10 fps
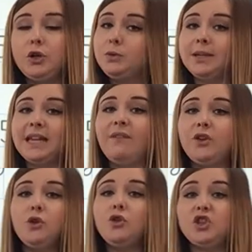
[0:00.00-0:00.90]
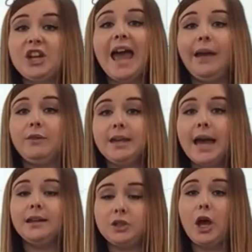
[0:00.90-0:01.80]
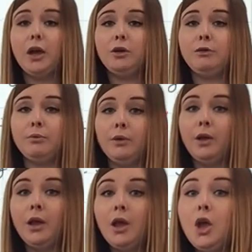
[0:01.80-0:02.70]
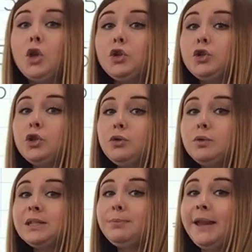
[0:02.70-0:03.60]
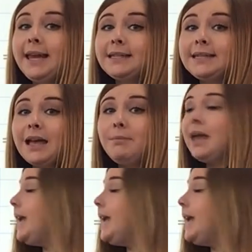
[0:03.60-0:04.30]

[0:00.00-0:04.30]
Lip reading: use whatever you're sharing at home to split them